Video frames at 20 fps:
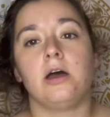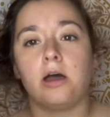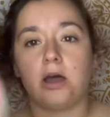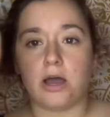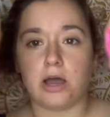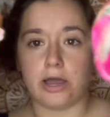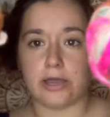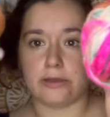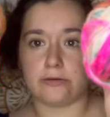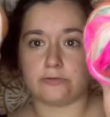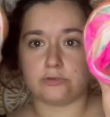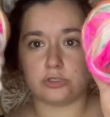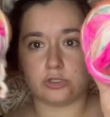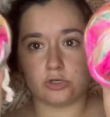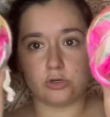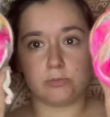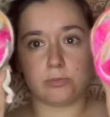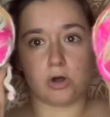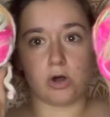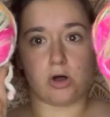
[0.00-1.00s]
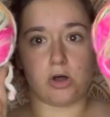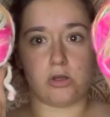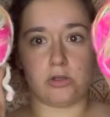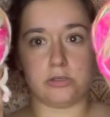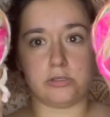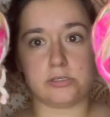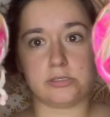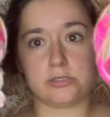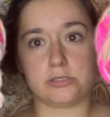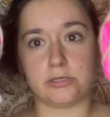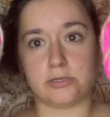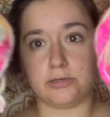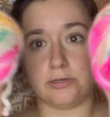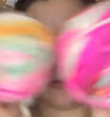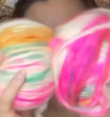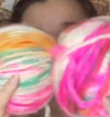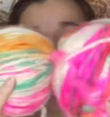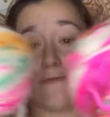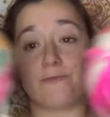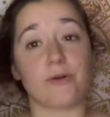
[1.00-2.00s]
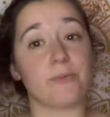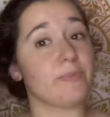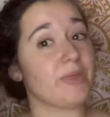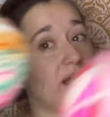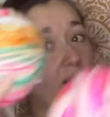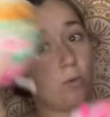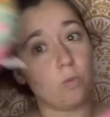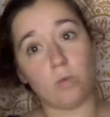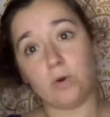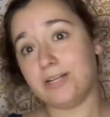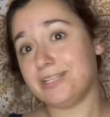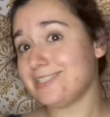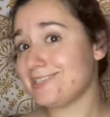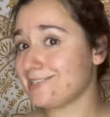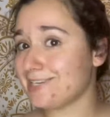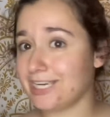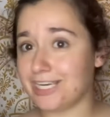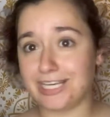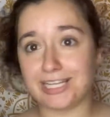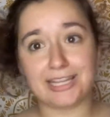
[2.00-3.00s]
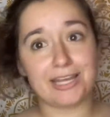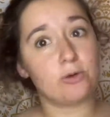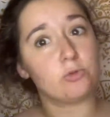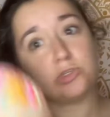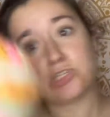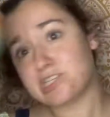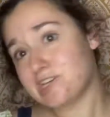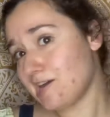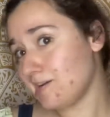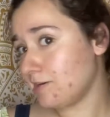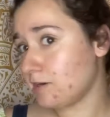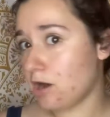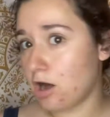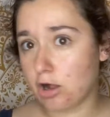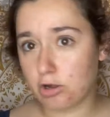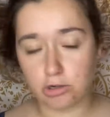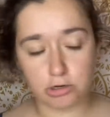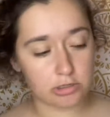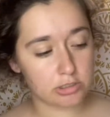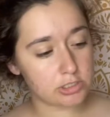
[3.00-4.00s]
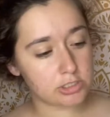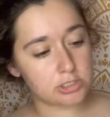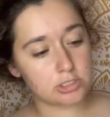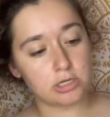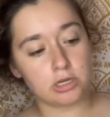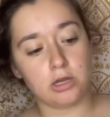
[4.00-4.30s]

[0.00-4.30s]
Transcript: I have 2 balls from that one skein that was $10.